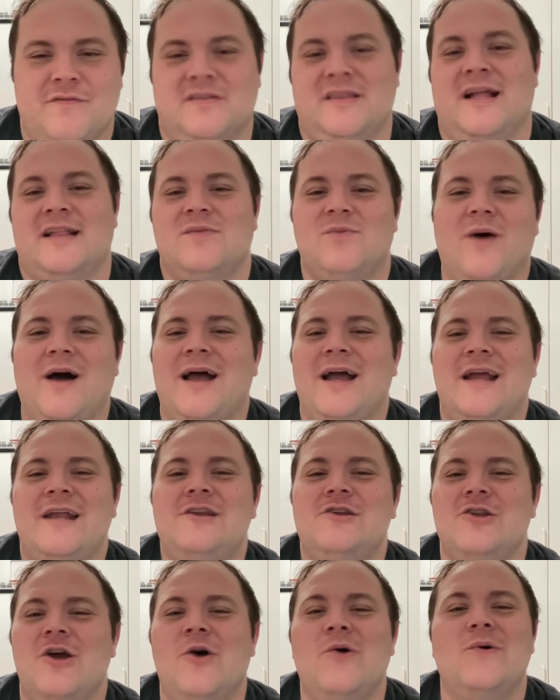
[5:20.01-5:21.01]
And that's why I
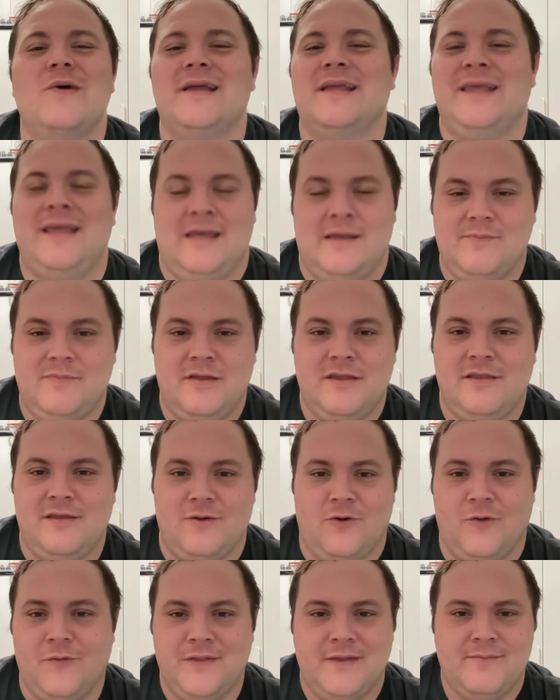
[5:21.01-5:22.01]
know it can't be the
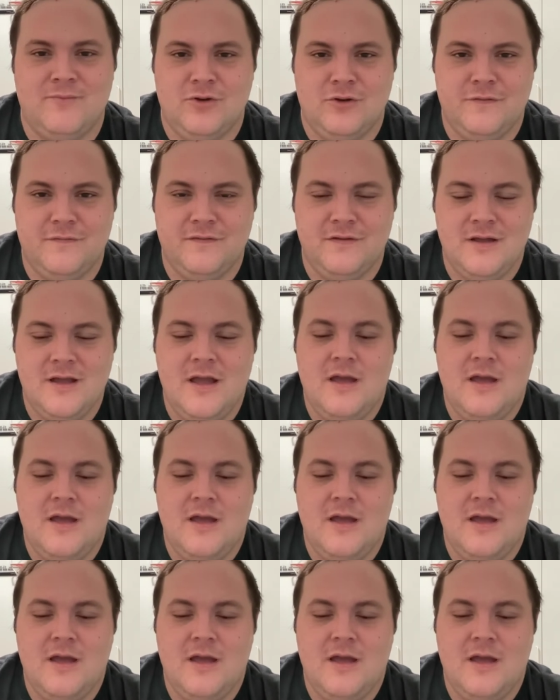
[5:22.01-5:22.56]
only move.